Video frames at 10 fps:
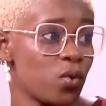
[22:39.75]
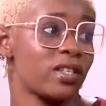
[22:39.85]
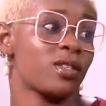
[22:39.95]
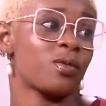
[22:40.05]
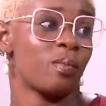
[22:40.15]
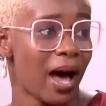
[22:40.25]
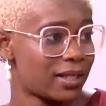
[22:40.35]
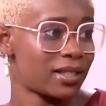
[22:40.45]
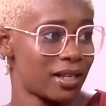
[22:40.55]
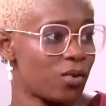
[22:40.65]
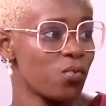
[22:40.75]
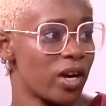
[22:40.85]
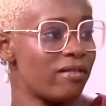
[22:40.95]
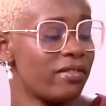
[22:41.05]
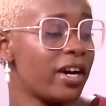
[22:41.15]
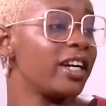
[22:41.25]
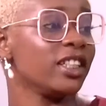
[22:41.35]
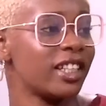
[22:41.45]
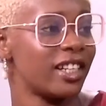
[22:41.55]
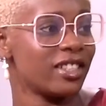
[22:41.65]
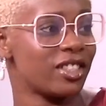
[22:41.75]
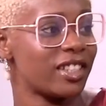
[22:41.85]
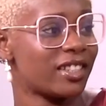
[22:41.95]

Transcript: we're smart and we're very intelligent.